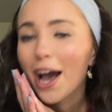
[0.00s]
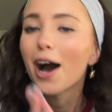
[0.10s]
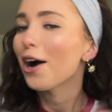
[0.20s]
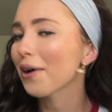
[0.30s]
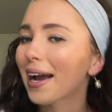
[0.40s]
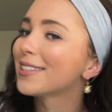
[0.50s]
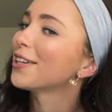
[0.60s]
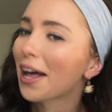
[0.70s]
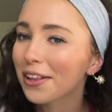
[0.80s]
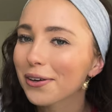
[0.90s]
Okay, so
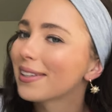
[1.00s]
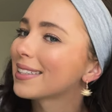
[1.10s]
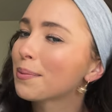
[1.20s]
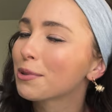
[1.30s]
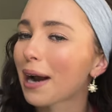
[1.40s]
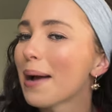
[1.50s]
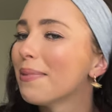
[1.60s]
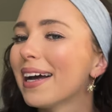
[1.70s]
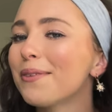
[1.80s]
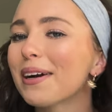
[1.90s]
now that you hit the subscribe
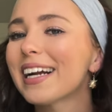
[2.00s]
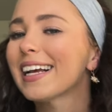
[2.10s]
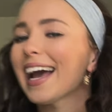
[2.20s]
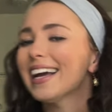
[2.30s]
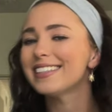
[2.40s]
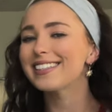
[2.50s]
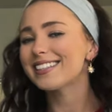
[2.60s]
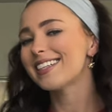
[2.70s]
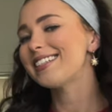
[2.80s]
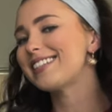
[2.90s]
button, we're gonna get into
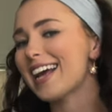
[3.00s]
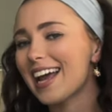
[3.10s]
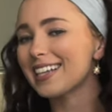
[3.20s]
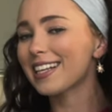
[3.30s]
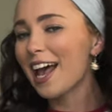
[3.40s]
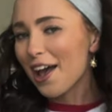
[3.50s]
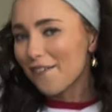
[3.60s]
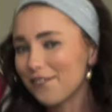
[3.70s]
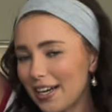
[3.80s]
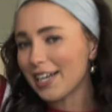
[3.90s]
today's
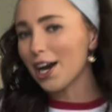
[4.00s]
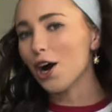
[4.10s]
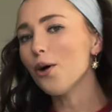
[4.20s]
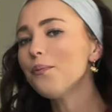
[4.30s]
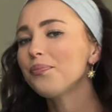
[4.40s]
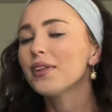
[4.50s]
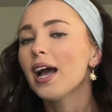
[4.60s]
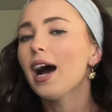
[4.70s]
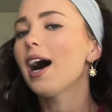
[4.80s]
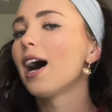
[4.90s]
video.
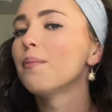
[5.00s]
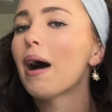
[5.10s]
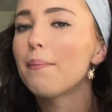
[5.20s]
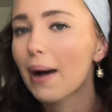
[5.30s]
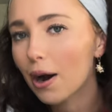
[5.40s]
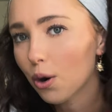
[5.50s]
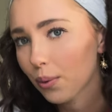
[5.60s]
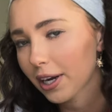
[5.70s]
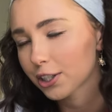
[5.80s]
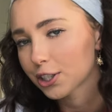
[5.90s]
About a
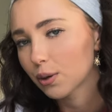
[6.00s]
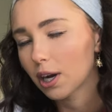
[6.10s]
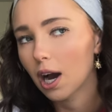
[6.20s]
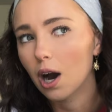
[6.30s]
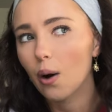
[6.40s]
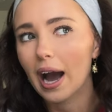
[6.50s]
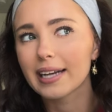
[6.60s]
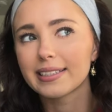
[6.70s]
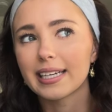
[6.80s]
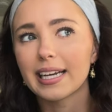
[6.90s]
week or two ago, I
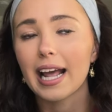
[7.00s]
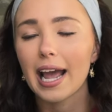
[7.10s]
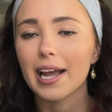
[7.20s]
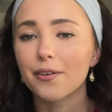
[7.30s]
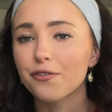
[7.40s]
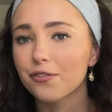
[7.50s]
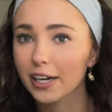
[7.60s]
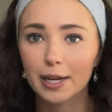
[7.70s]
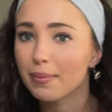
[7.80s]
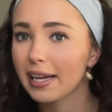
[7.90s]
did a
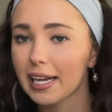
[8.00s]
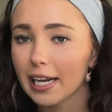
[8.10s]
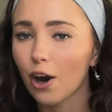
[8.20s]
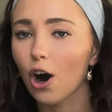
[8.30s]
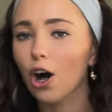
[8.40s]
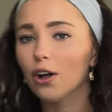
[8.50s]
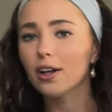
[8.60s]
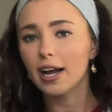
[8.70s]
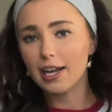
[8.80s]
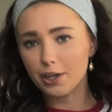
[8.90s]
freaking bikini haul
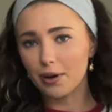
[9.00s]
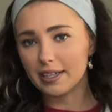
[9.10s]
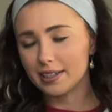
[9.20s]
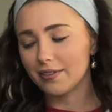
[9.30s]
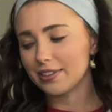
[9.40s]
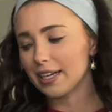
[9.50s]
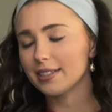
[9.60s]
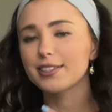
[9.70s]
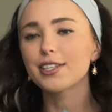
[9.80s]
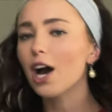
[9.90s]
and you guys loved it.
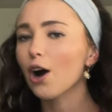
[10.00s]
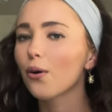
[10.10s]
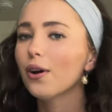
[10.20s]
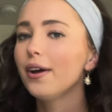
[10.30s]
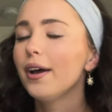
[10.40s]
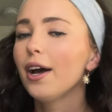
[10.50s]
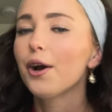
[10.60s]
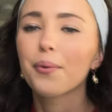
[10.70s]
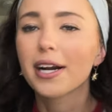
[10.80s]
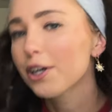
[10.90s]
So
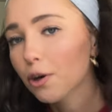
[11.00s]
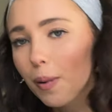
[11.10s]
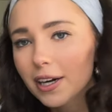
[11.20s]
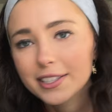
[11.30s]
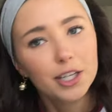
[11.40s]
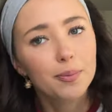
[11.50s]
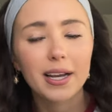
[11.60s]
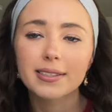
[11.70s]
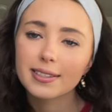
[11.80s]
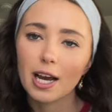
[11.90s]
we're gonna do a part two
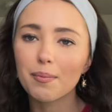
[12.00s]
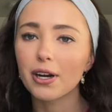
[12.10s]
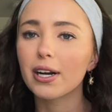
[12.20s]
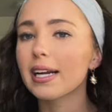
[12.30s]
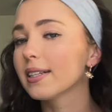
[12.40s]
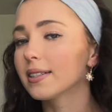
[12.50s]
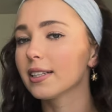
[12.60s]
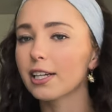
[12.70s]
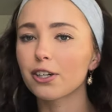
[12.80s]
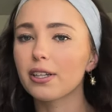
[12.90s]
because summer is
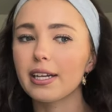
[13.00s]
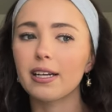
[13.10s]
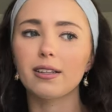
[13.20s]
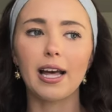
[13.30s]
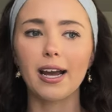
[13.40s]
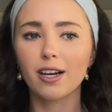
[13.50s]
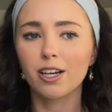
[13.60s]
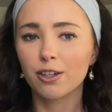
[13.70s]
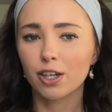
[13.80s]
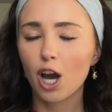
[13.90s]
literally like
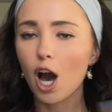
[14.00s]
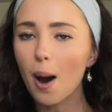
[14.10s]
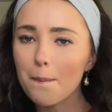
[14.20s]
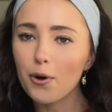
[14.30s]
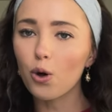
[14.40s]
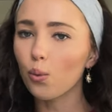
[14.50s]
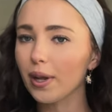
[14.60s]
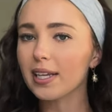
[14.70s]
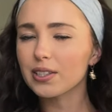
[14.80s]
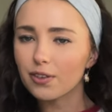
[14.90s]
couple
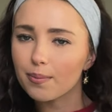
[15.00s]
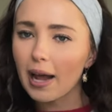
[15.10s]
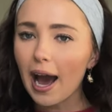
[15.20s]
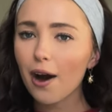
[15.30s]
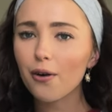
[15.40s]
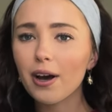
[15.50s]
weeks from now